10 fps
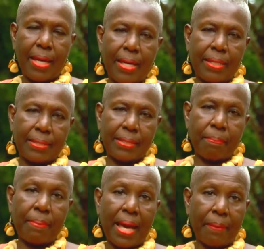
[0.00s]
And it's
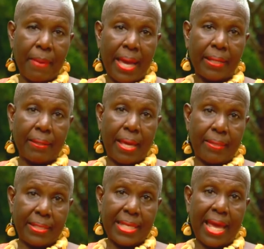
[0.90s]
a black man
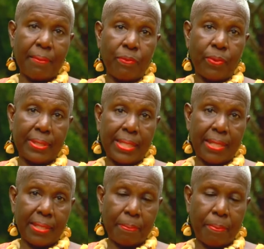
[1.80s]
at the time who was
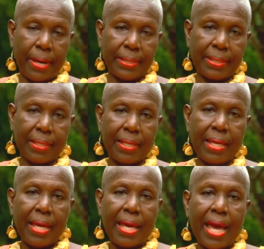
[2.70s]
head of the party.
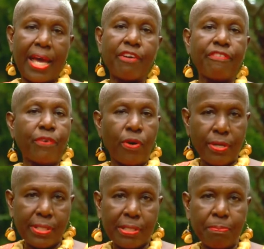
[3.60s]
And of
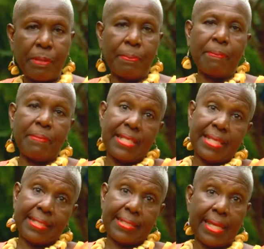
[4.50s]
course, people
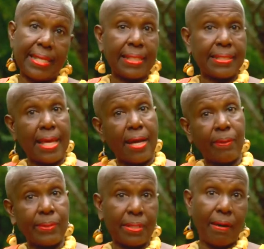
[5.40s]
immediately said that
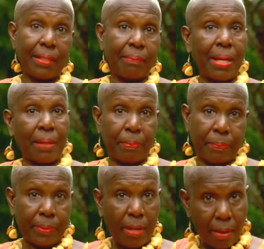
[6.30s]
Siaga was calling black
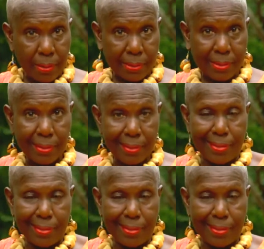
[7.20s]
people dogs.